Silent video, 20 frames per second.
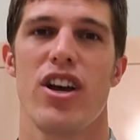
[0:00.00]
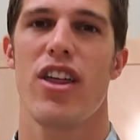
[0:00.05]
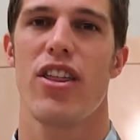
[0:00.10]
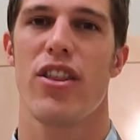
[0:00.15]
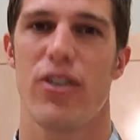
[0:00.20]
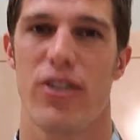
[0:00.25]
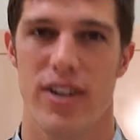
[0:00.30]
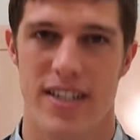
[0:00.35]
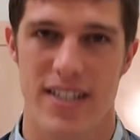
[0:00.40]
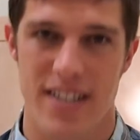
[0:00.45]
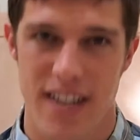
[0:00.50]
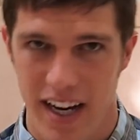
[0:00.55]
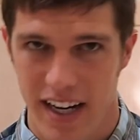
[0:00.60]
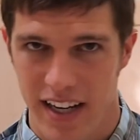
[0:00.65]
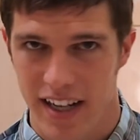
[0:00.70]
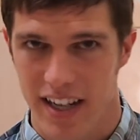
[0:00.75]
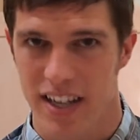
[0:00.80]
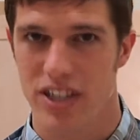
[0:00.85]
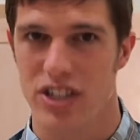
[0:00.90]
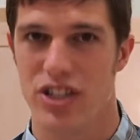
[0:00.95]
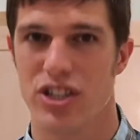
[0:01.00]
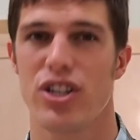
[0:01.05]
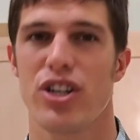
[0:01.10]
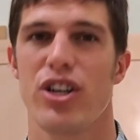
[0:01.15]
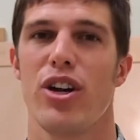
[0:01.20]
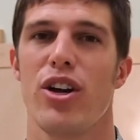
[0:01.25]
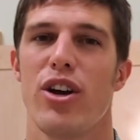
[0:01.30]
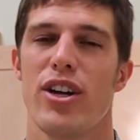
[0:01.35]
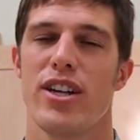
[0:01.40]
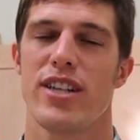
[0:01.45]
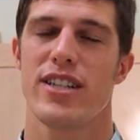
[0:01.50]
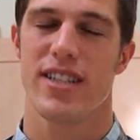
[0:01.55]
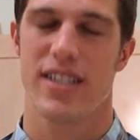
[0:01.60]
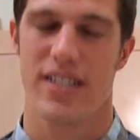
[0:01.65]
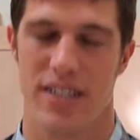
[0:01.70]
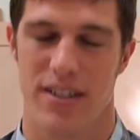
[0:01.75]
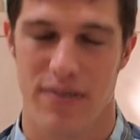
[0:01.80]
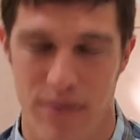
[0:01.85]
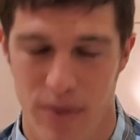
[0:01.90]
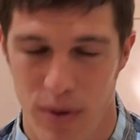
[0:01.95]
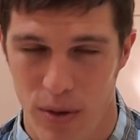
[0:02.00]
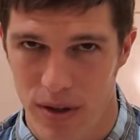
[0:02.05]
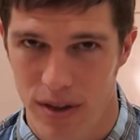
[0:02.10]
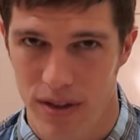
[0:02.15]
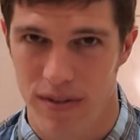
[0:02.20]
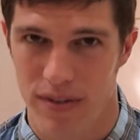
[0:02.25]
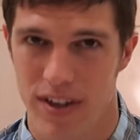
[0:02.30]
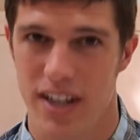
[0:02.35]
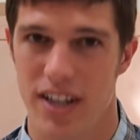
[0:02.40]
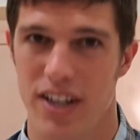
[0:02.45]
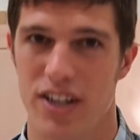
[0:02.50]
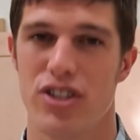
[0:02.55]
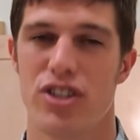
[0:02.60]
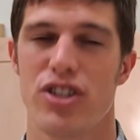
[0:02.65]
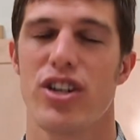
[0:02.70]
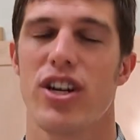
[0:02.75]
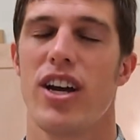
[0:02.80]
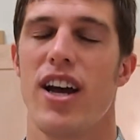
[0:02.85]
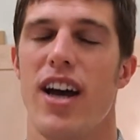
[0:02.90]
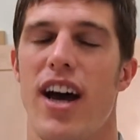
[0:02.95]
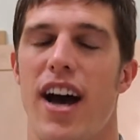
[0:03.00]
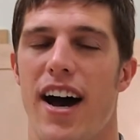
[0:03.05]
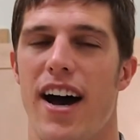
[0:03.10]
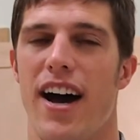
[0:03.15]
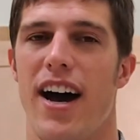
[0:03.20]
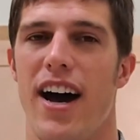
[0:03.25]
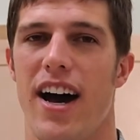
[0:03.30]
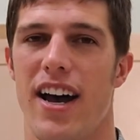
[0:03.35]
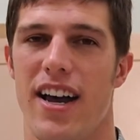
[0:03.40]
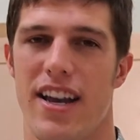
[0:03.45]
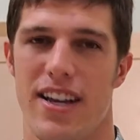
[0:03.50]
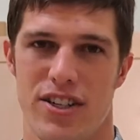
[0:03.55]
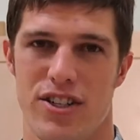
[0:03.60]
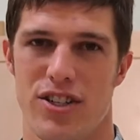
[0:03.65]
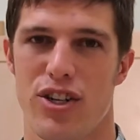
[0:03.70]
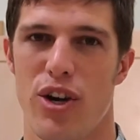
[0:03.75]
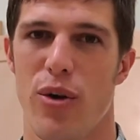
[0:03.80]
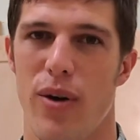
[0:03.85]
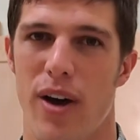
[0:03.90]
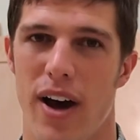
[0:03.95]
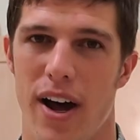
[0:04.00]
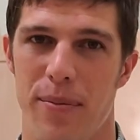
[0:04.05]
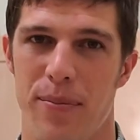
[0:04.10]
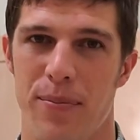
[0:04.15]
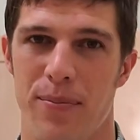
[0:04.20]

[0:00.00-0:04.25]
32nd inch, 64th of an inch, and so on.